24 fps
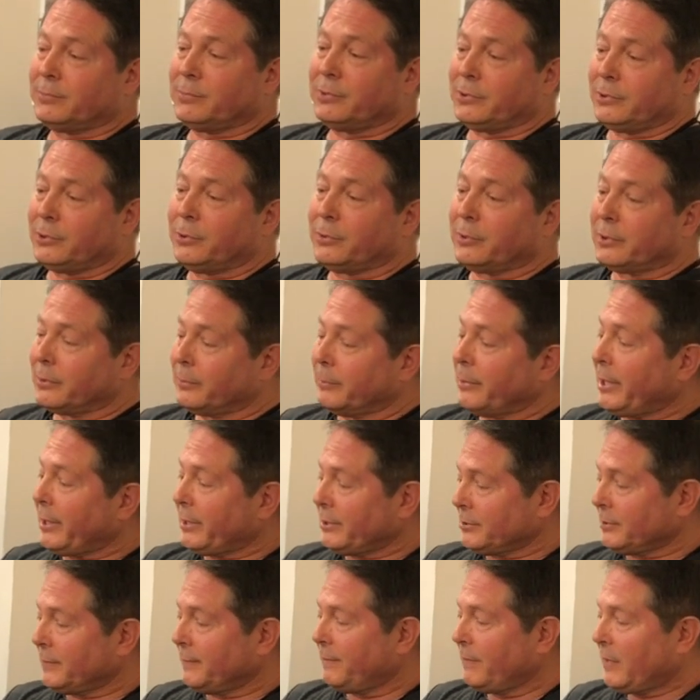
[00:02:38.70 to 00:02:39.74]
you can
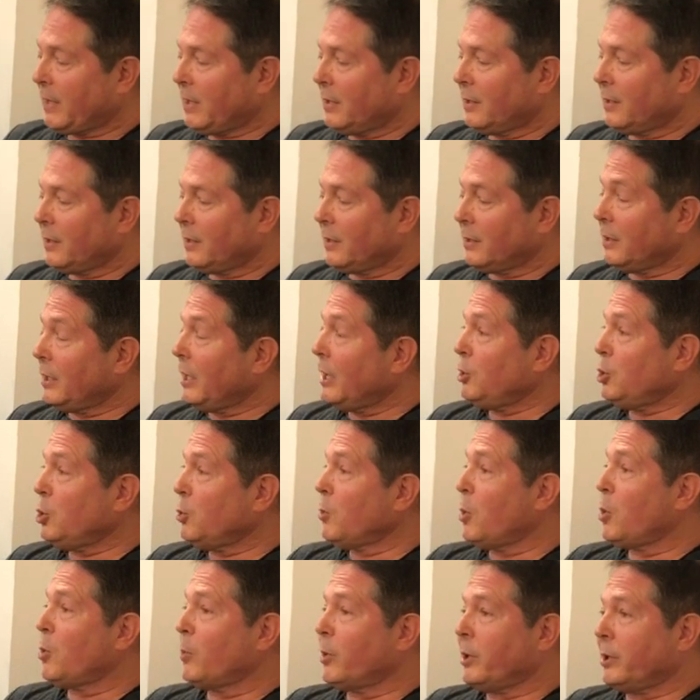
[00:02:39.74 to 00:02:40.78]
imagine. And
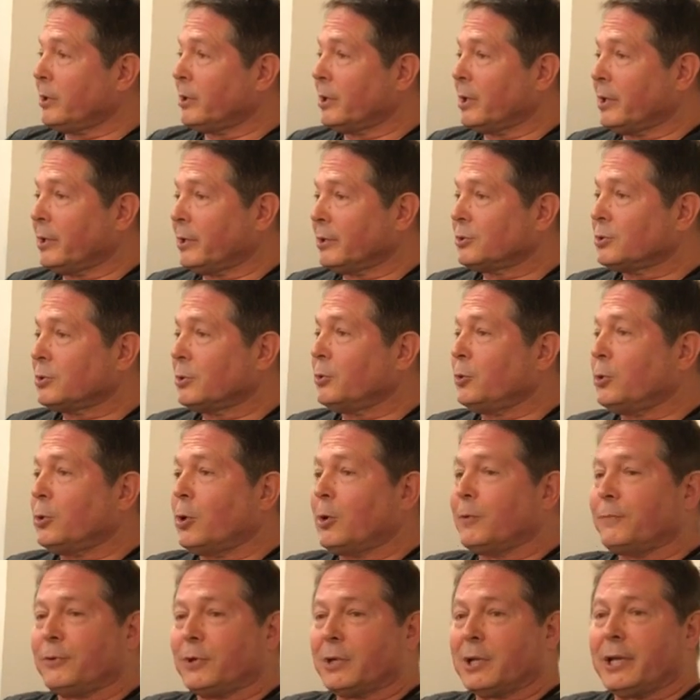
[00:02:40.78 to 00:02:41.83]
you won't wear your leg, so
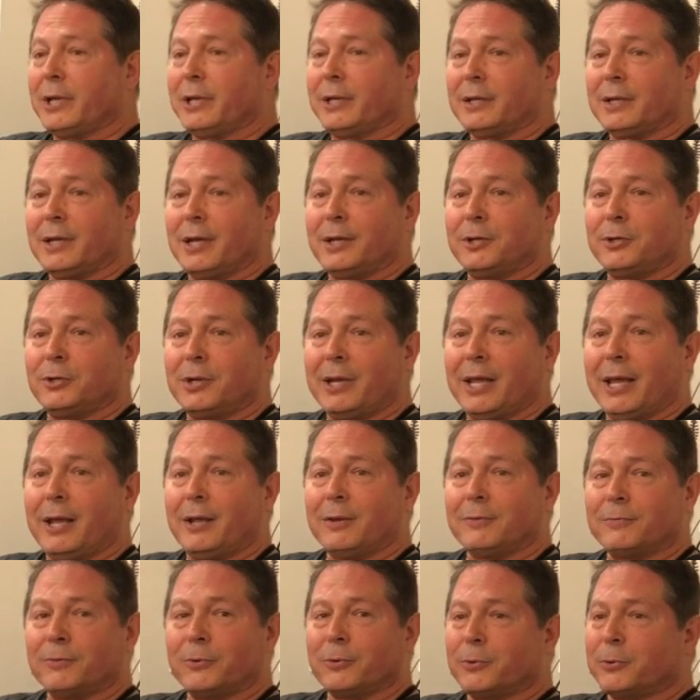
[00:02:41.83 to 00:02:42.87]
you're off your leg. Now you're
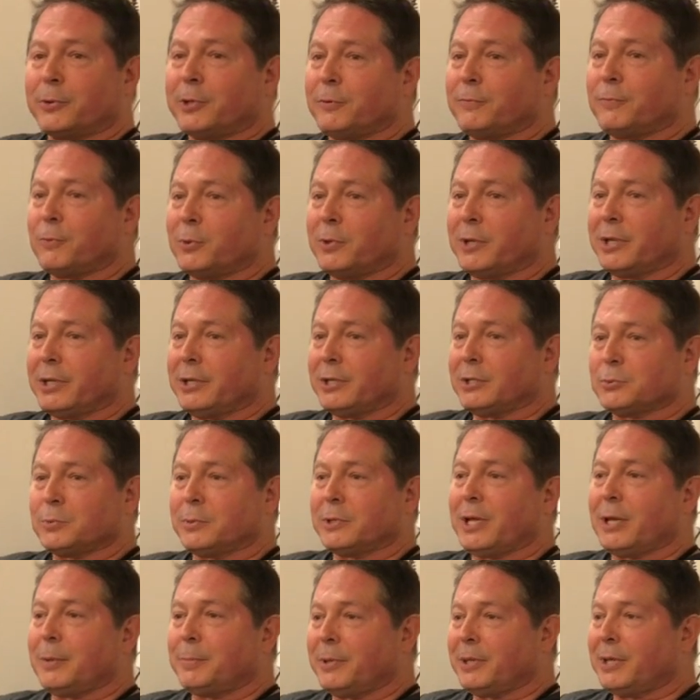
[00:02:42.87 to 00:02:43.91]
down for 3 or 4 days
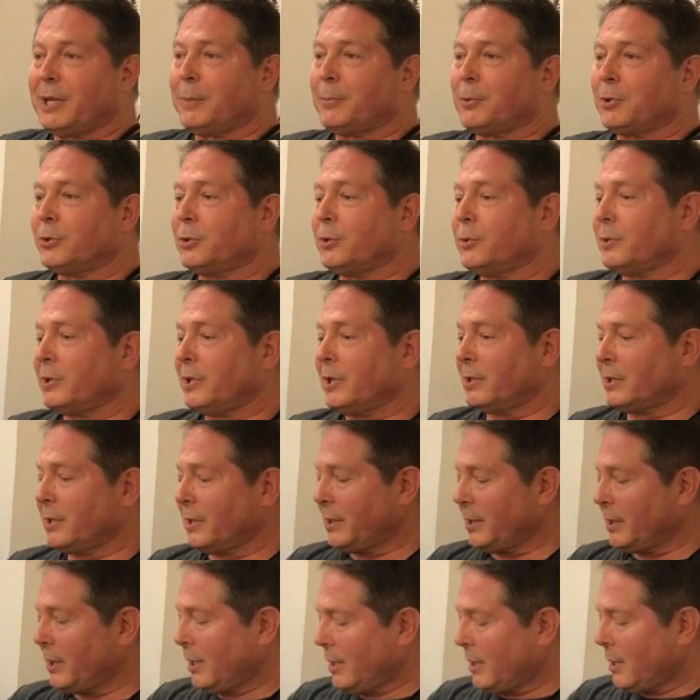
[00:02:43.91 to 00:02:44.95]
without being able to do
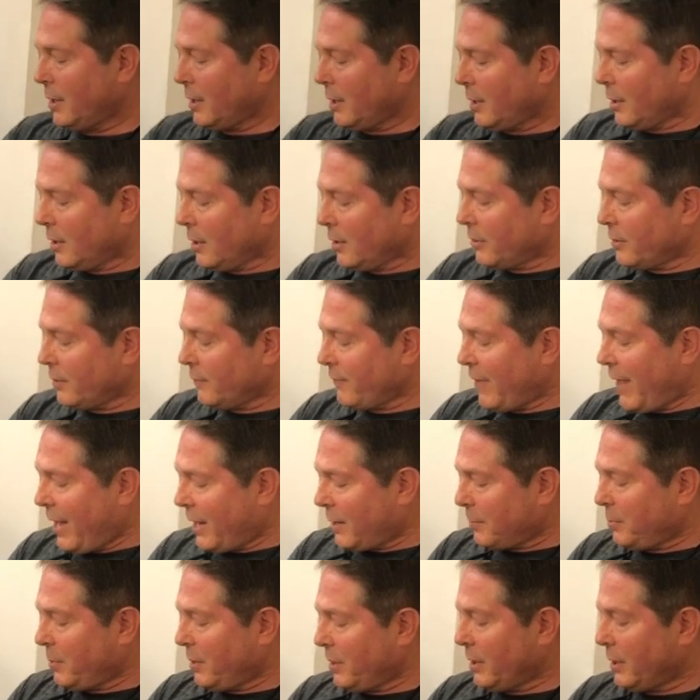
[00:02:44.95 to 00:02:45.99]
anything. The
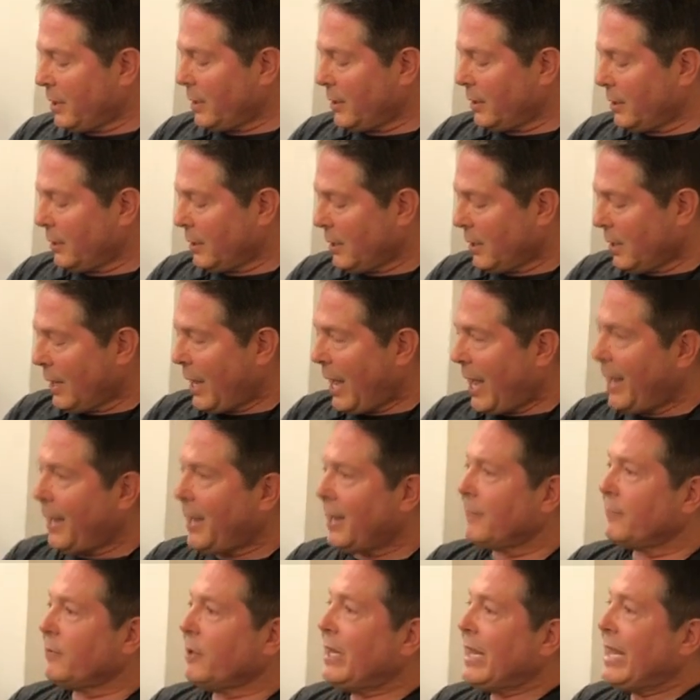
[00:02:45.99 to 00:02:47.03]
vac pen, I
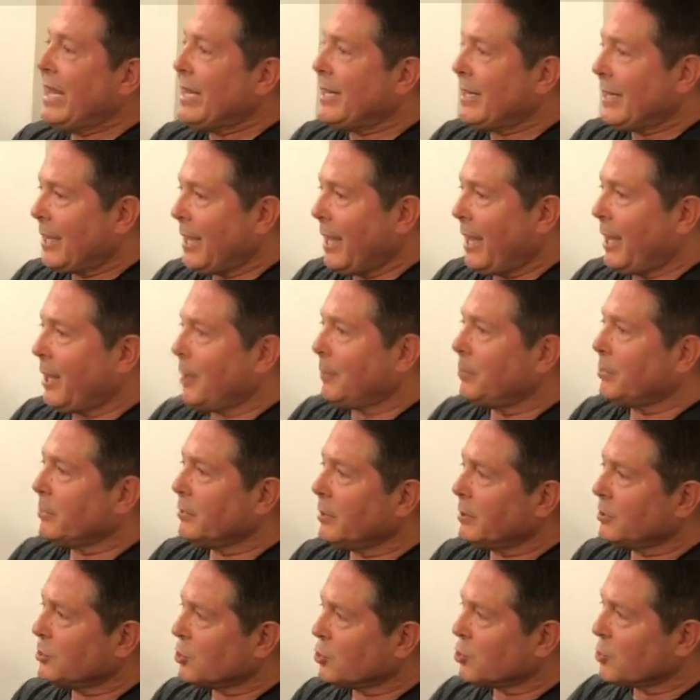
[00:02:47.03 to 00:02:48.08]
have an end cap.
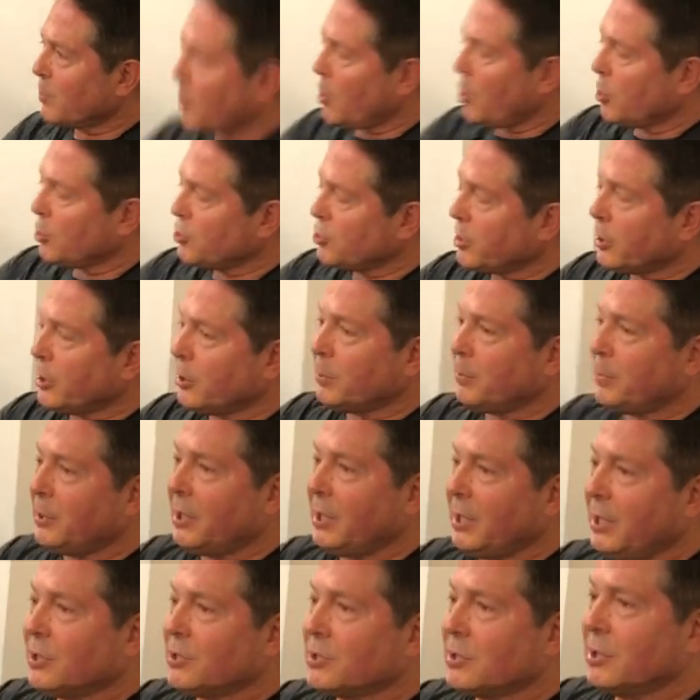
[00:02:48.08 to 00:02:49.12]
It's a small gel
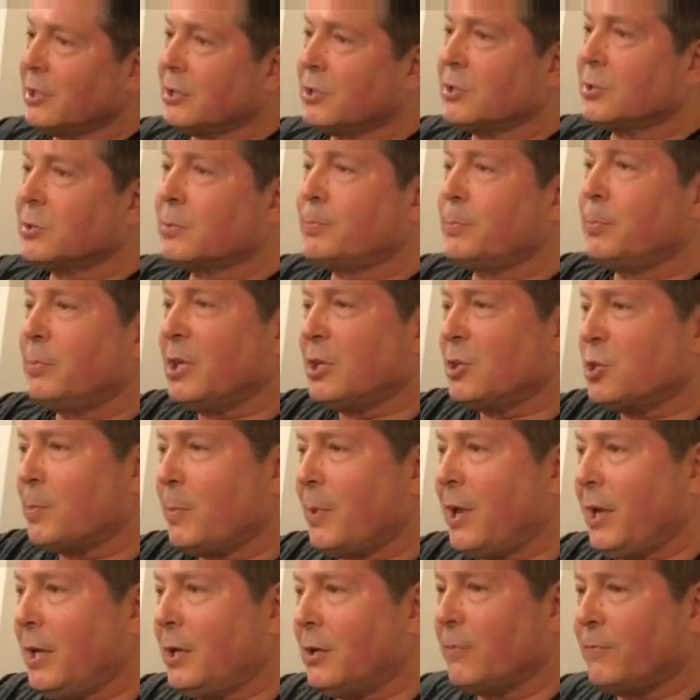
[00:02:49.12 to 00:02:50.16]
piece that's
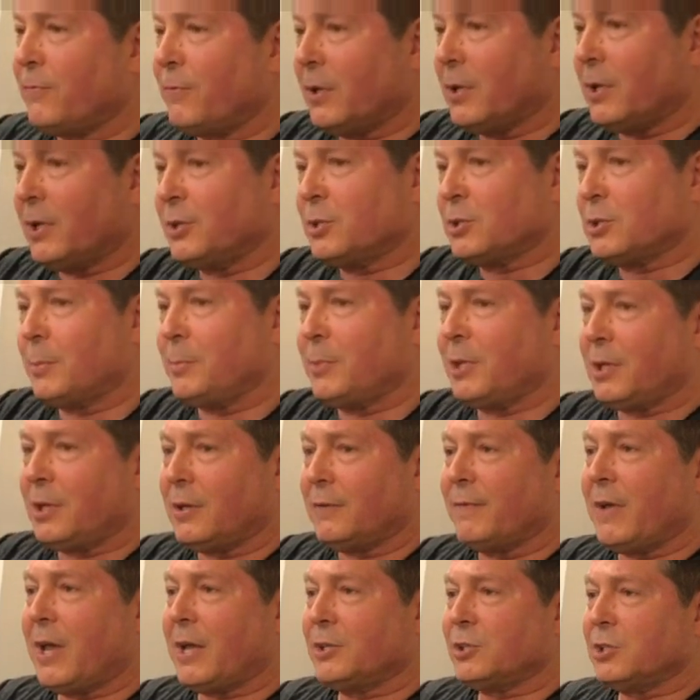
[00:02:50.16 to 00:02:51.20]
made to fill in some of the
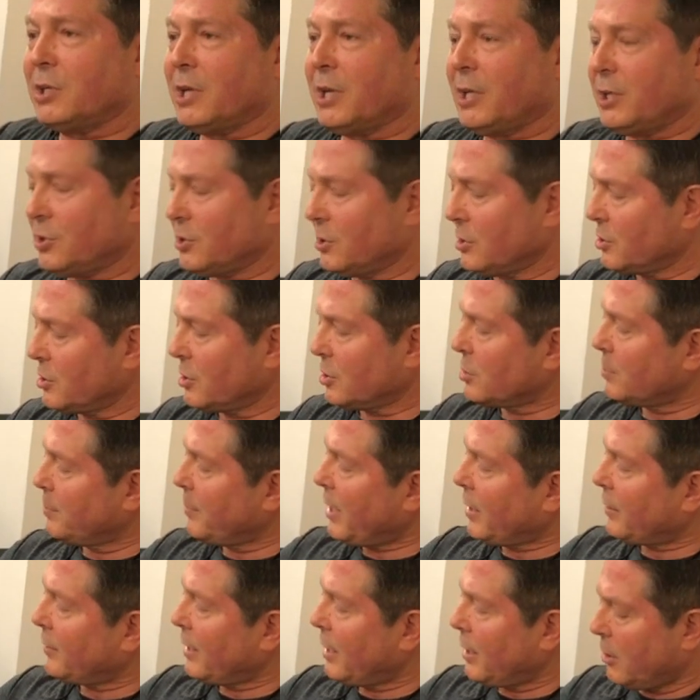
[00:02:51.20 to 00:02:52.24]
invaginations. It's
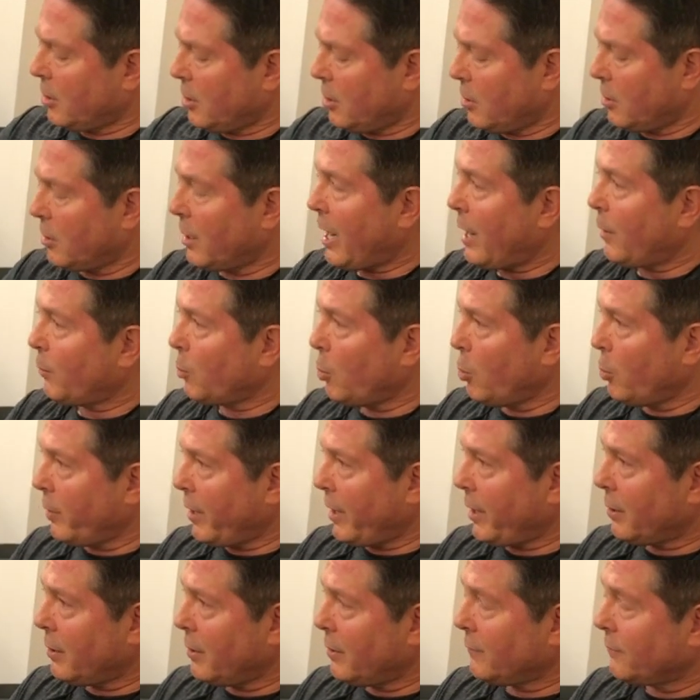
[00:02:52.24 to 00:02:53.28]
about that long. I roll
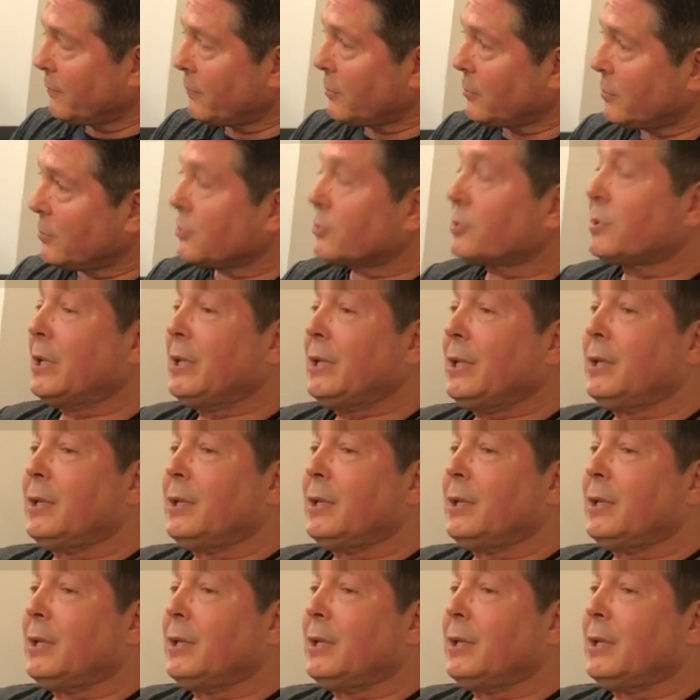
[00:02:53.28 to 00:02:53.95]
that on first.